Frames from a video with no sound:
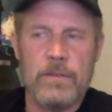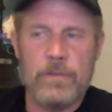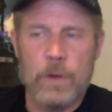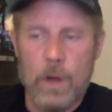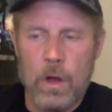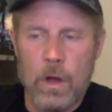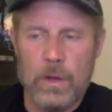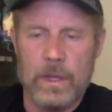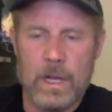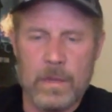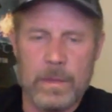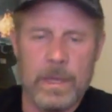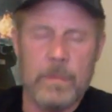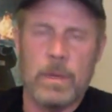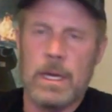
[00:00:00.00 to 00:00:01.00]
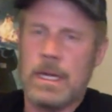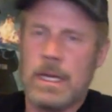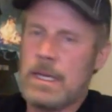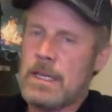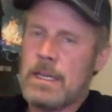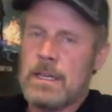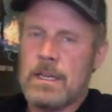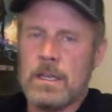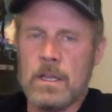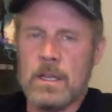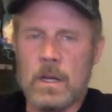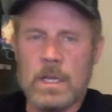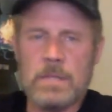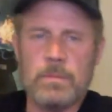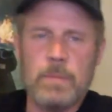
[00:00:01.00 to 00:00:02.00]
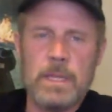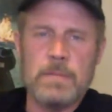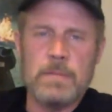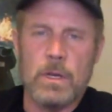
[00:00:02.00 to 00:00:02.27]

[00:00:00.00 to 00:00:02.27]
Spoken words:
for all young men, but, as